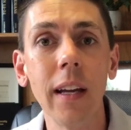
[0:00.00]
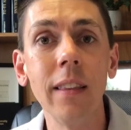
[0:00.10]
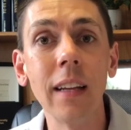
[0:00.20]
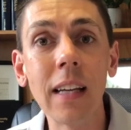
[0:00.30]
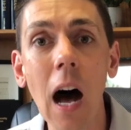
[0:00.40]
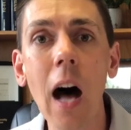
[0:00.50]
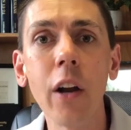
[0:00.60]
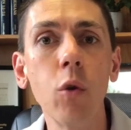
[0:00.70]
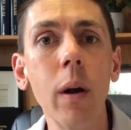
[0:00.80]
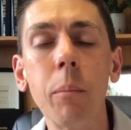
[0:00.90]
in the
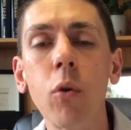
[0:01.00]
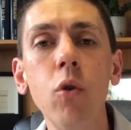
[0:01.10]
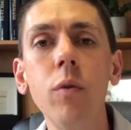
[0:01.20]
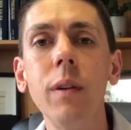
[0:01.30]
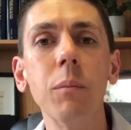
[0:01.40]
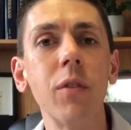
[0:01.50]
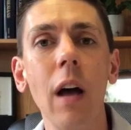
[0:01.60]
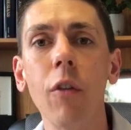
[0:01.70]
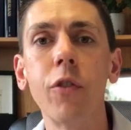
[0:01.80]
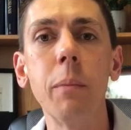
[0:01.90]
God who had proved
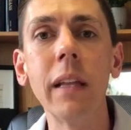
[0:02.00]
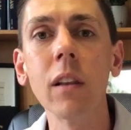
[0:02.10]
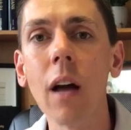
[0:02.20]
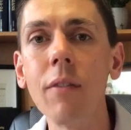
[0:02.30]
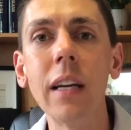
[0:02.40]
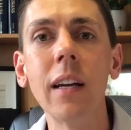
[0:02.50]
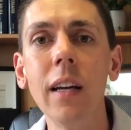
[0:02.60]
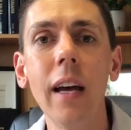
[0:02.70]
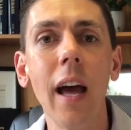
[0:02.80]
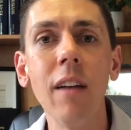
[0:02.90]
himself to be loving
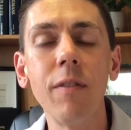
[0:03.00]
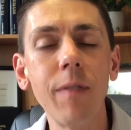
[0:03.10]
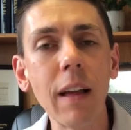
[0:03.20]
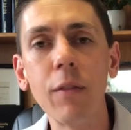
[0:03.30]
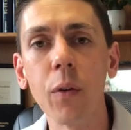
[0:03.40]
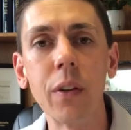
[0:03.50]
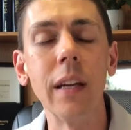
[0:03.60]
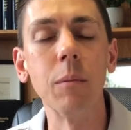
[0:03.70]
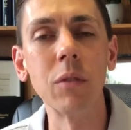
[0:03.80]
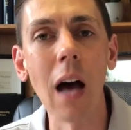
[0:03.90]
and faithful to
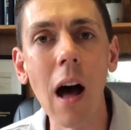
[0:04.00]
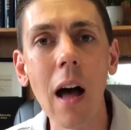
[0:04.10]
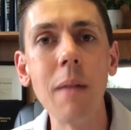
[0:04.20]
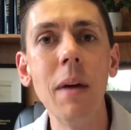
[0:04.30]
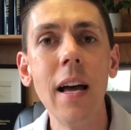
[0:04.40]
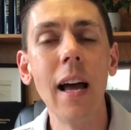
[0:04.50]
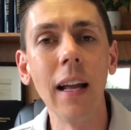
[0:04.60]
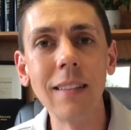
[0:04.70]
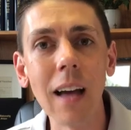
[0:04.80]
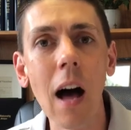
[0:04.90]
him time
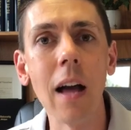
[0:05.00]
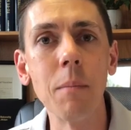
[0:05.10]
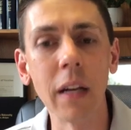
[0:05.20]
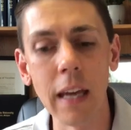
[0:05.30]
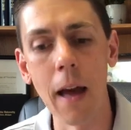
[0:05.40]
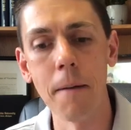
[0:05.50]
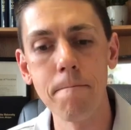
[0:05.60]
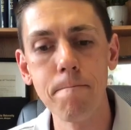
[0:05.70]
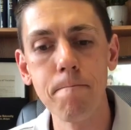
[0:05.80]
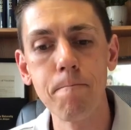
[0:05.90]
and time again.
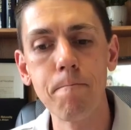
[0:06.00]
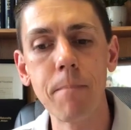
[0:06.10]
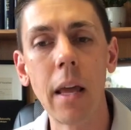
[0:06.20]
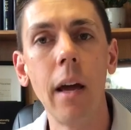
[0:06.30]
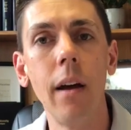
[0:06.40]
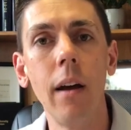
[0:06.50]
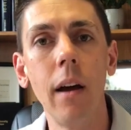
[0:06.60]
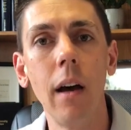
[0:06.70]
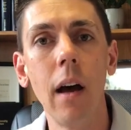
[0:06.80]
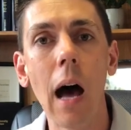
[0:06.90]

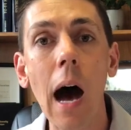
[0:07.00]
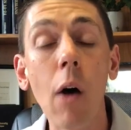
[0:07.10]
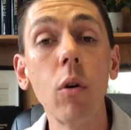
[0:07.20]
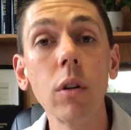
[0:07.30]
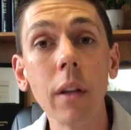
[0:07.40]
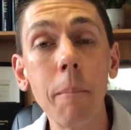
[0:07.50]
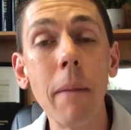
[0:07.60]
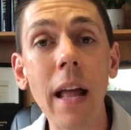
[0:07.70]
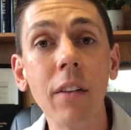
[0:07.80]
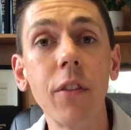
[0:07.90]
Our
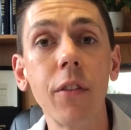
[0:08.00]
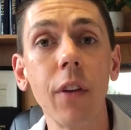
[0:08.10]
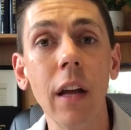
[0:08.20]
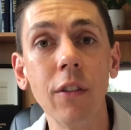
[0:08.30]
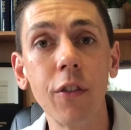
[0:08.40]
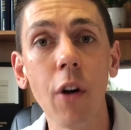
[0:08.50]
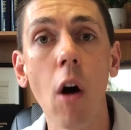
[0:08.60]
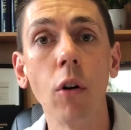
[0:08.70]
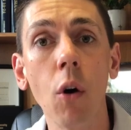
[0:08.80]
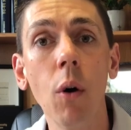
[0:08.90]
laments and
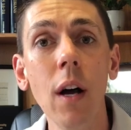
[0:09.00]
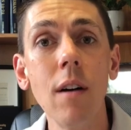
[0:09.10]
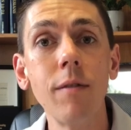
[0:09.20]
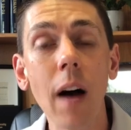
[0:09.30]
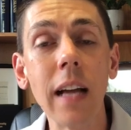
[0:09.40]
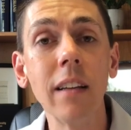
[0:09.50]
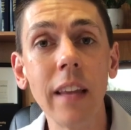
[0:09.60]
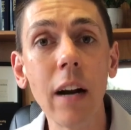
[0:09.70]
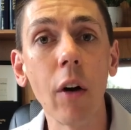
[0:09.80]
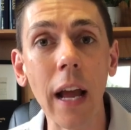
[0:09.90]
sorrow find
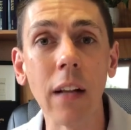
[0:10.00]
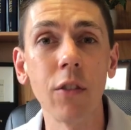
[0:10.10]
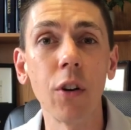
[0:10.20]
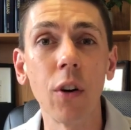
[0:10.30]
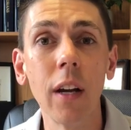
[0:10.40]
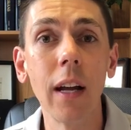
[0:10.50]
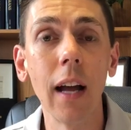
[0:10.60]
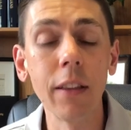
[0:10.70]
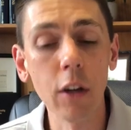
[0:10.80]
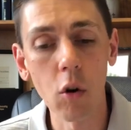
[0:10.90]
their answer
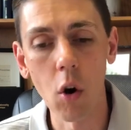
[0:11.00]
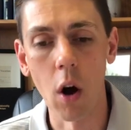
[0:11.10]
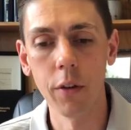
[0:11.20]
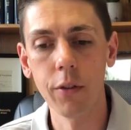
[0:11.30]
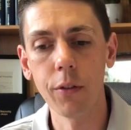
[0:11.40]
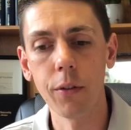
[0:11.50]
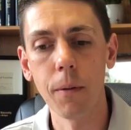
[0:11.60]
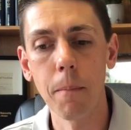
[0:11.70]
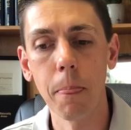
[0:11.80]
at the cross,